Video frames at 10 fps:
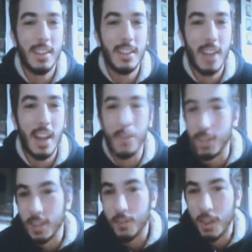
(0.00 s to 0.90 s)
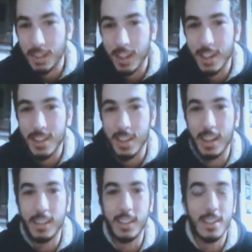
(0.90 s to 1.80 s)
life is different, let's say,
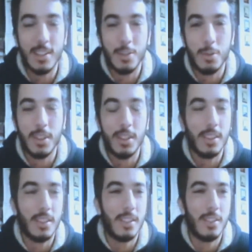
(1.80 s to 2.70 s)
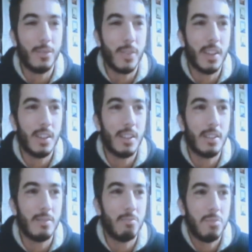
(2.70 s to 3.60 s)
like this in
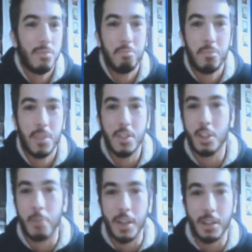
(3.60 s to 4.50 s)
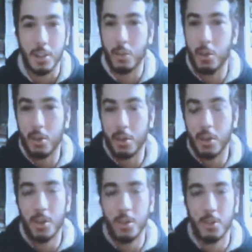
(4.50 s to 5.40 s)
Sweden. It's not better
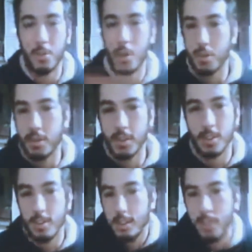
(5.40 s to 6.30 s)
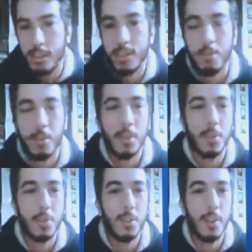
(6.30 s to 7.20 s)
or worse, it's different,
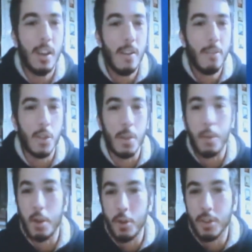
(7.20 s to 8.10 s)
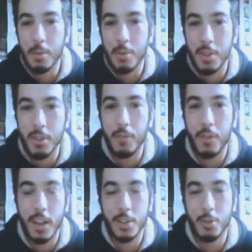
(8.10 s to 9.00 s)
simply. So, for example, I know some Syrian
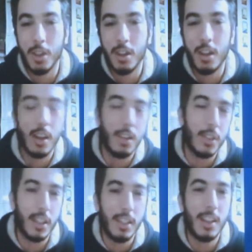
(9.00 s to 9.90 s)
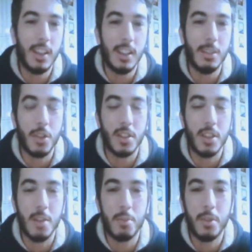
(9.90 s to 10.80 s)
friends who are living in Italy, for
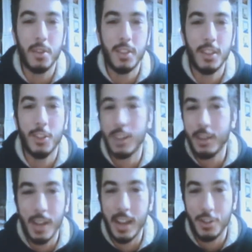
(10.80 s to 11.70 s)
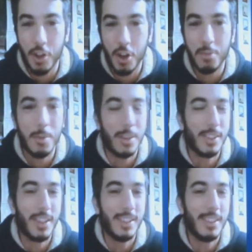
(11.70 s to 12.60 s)
example, they don't have a job, but
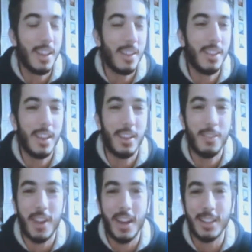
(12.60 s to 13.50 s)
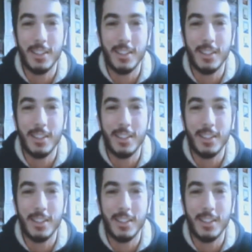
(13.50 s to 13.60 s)
they find